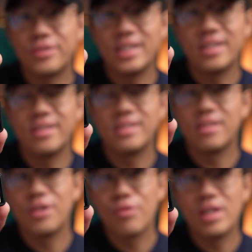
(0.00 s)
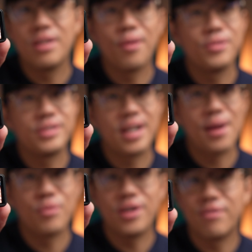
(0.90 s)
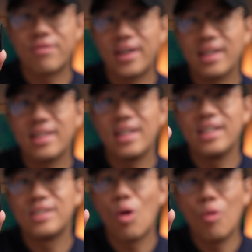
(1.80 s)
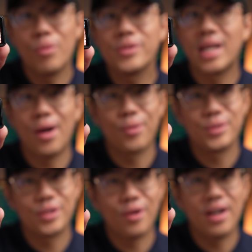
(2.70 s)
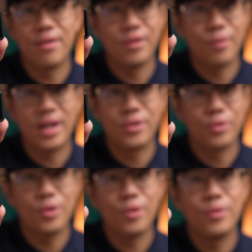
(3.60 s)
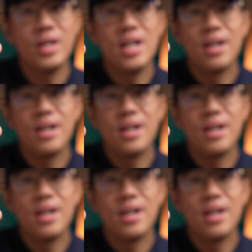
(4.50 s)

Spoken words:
3 here is a newly launched camera, and frankly it's almost out of stock everywhere you go,